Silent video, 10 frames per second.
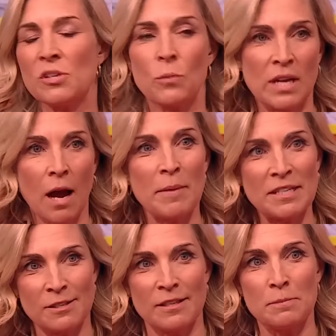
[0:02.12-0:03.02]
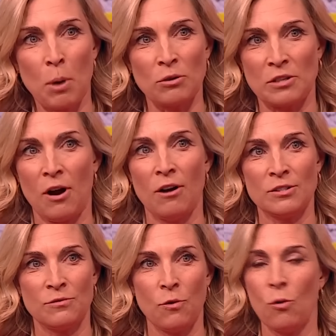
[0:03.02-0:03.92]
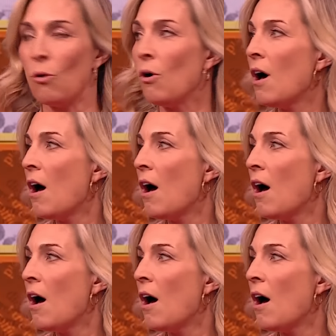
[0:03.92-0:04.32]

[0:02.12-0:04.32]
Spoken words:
we coming to this podcast for?